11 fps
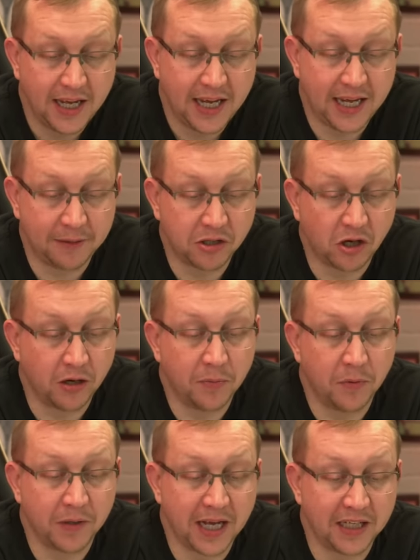I'm sorry,
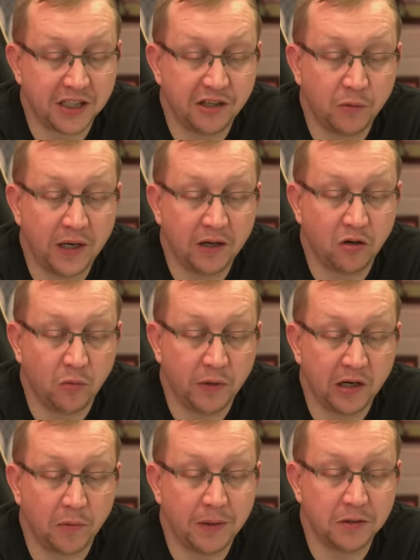but McAllister, a World Cup
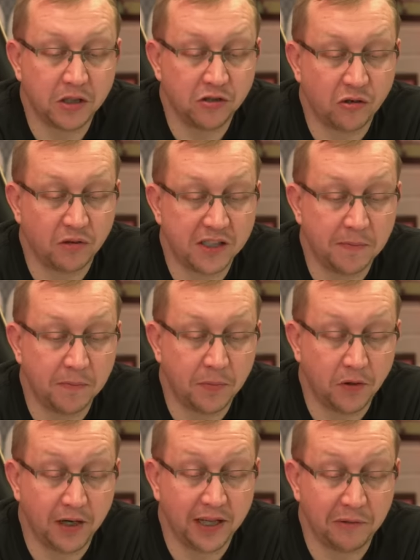winner, not be able to control a simple
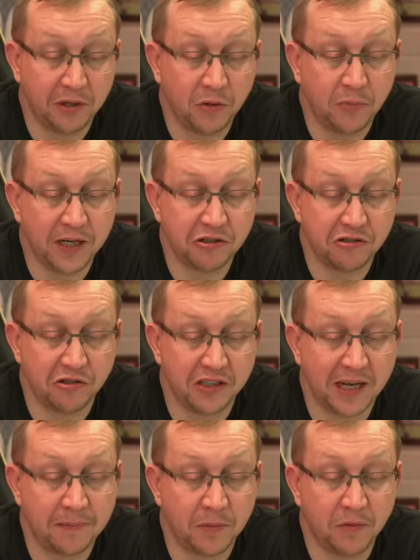ball like that with no pressure is
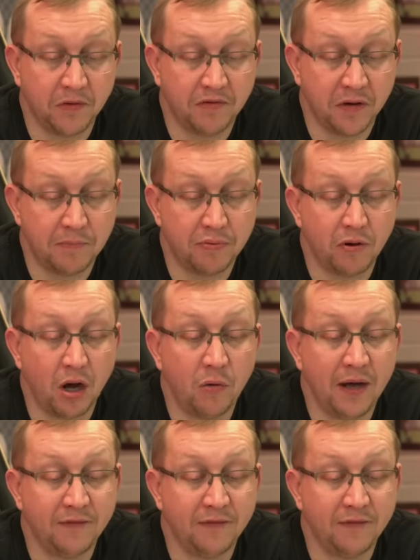unacceptable for a pro.